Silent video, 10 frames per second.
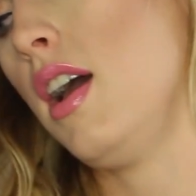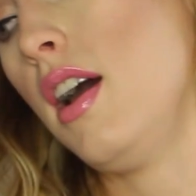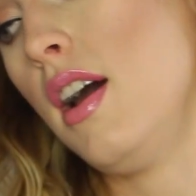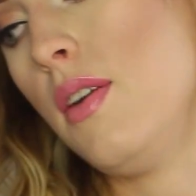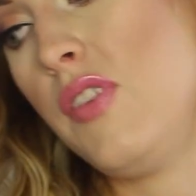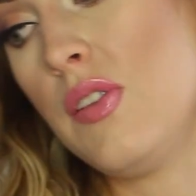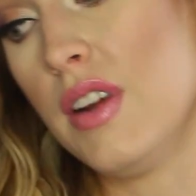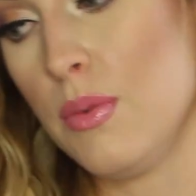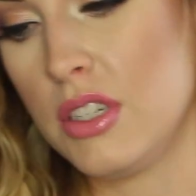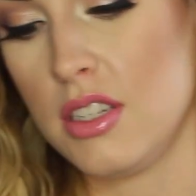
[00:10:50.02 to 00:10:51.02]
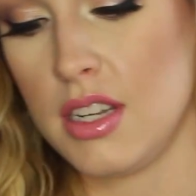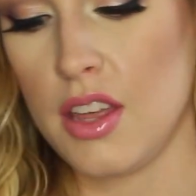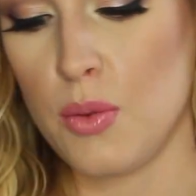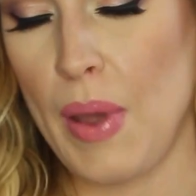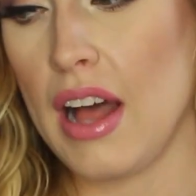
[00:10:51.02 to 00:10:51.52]
uh, favorite which is
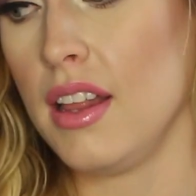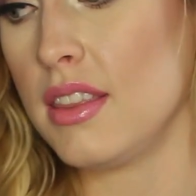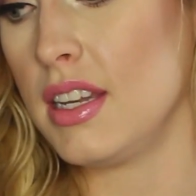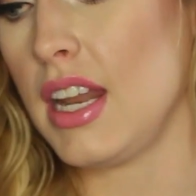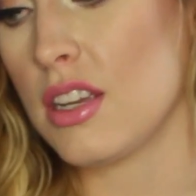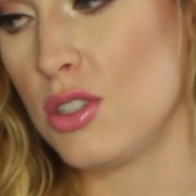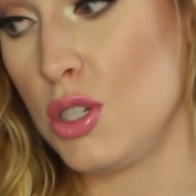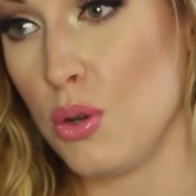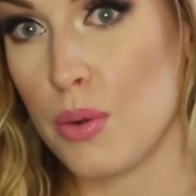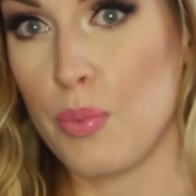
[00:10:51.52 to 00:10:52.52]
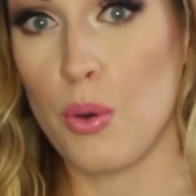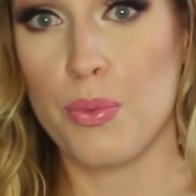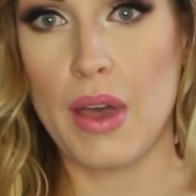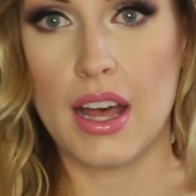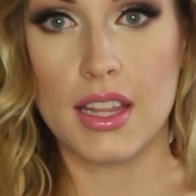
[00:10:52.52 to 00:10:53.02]
another palette, the next two are
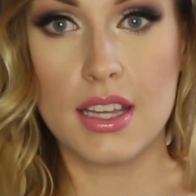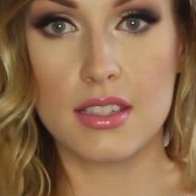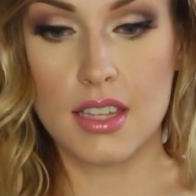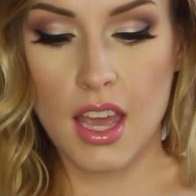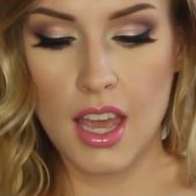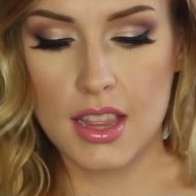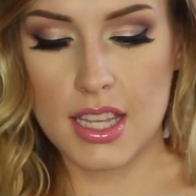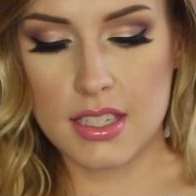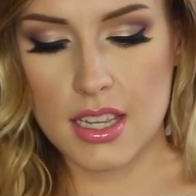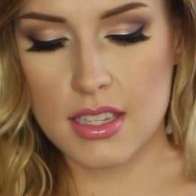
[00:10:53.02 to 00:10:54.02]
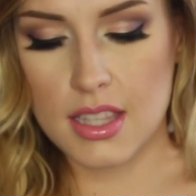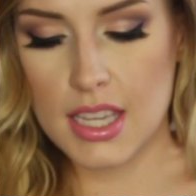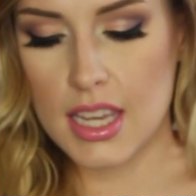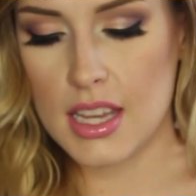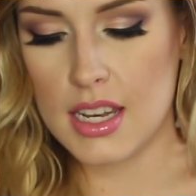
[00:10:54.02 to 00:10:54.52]
both palettes. This is
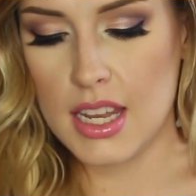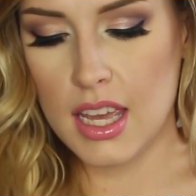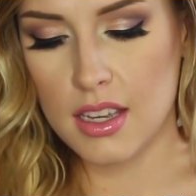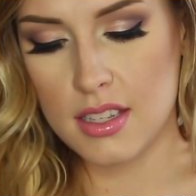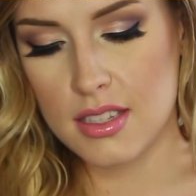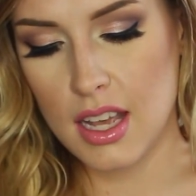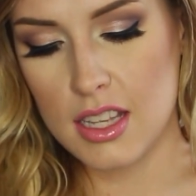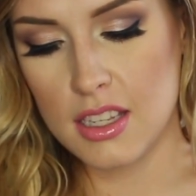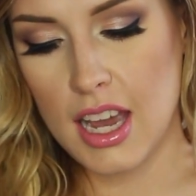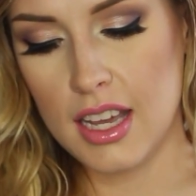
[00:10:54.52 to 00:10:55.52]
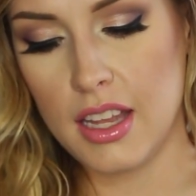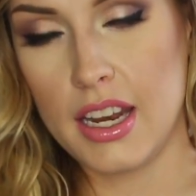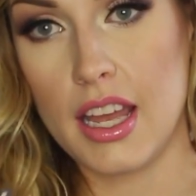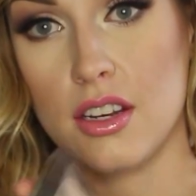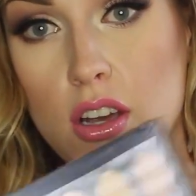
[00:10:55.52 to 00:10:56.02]
the NYX
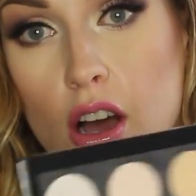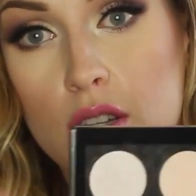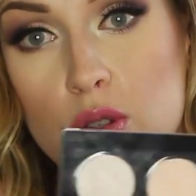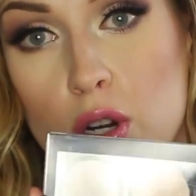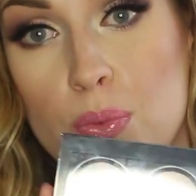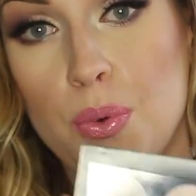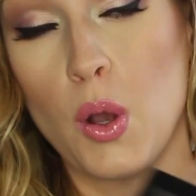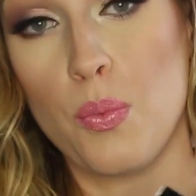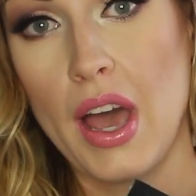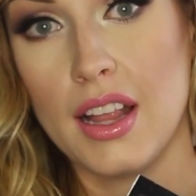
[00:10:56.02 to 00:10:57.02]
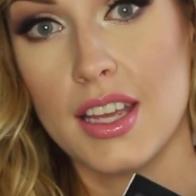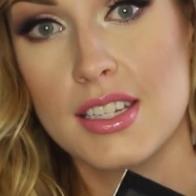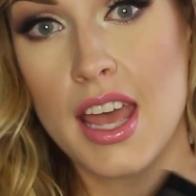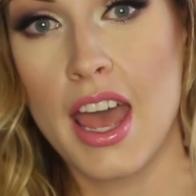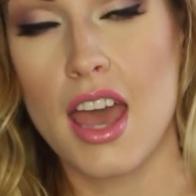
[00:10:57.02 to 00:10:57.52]
Highlight and Contour Pro
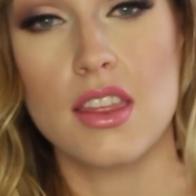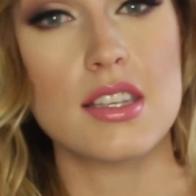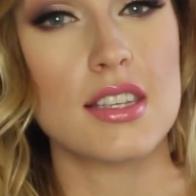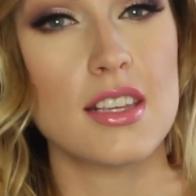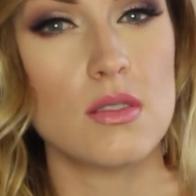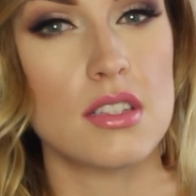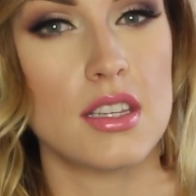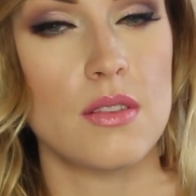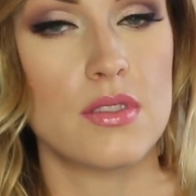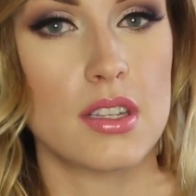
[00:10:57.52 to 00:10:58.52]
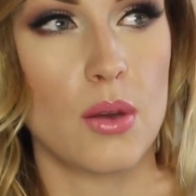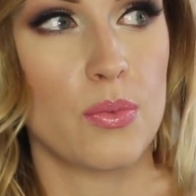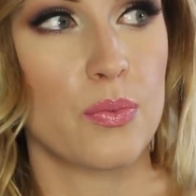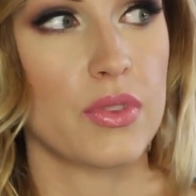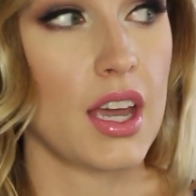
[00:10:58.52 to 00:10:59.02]
Palette and this does receive
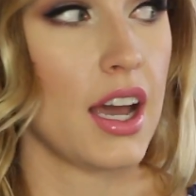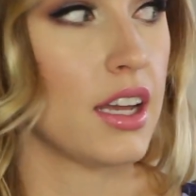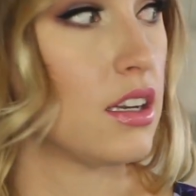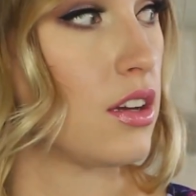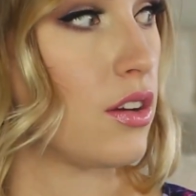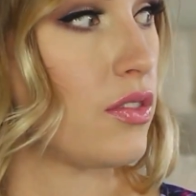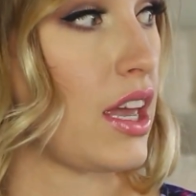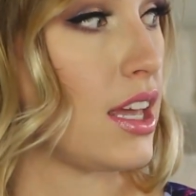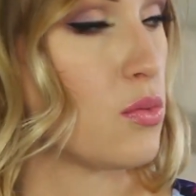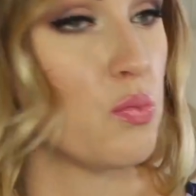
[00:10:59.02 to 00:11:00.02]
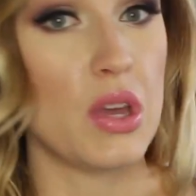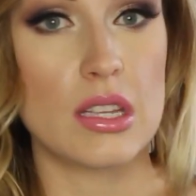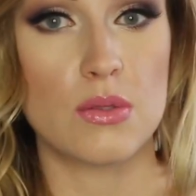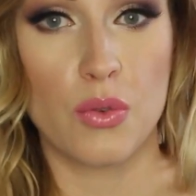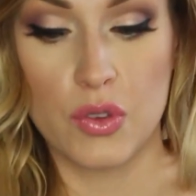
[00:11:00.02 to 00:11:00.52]
some kind of hit and
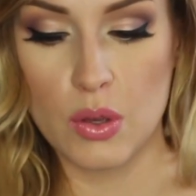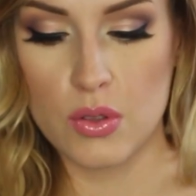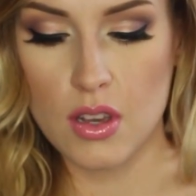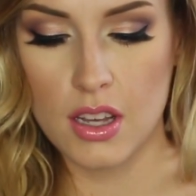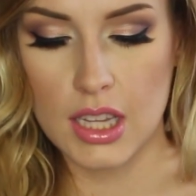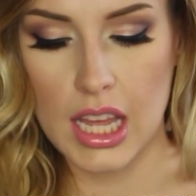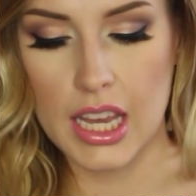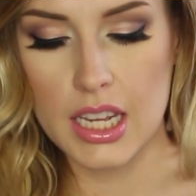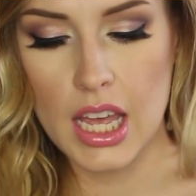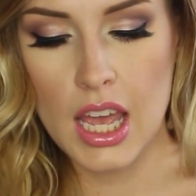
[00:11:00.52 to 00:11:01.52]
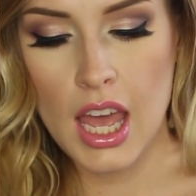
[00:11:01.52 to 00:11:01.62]
miss reviews online